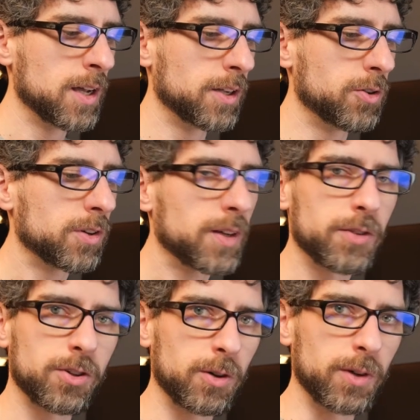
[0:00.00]
You just have to
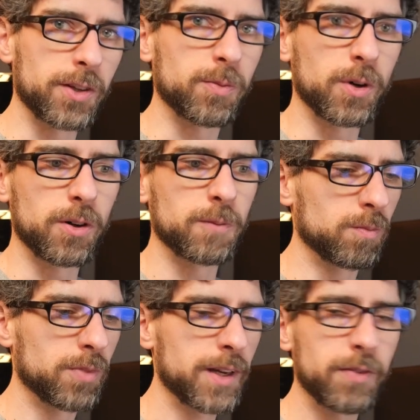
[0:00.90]
start really
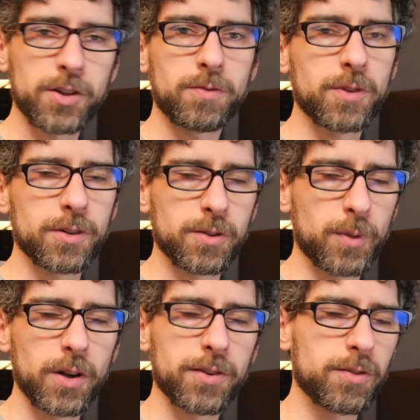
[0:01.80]
small. Think of the
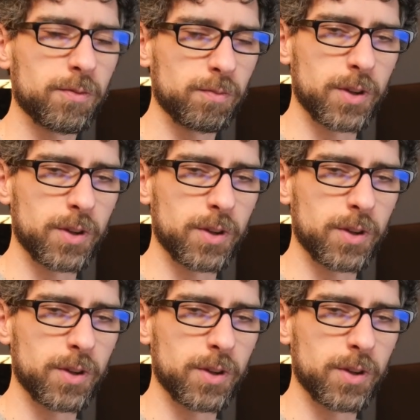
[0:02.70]
smallest,